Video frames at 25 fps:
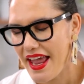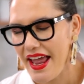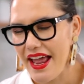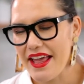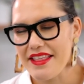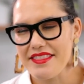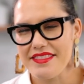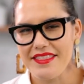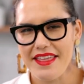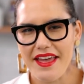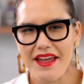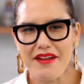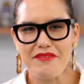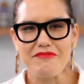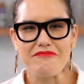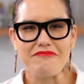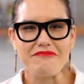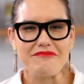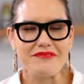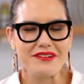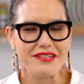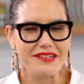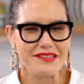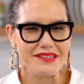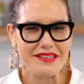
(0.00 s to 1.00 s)
and that
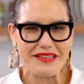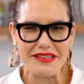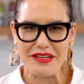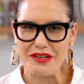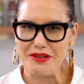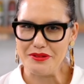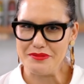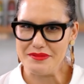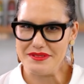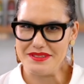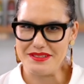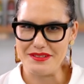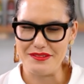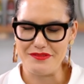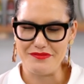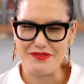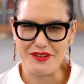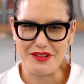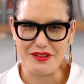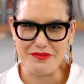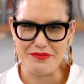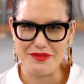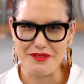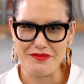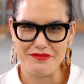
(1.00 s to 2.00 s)
really helps to
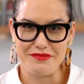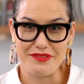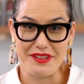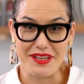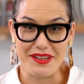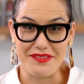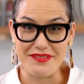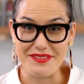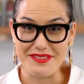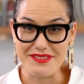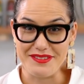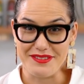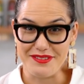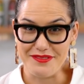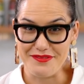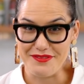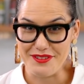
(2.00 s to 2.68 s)
develop the flavors in the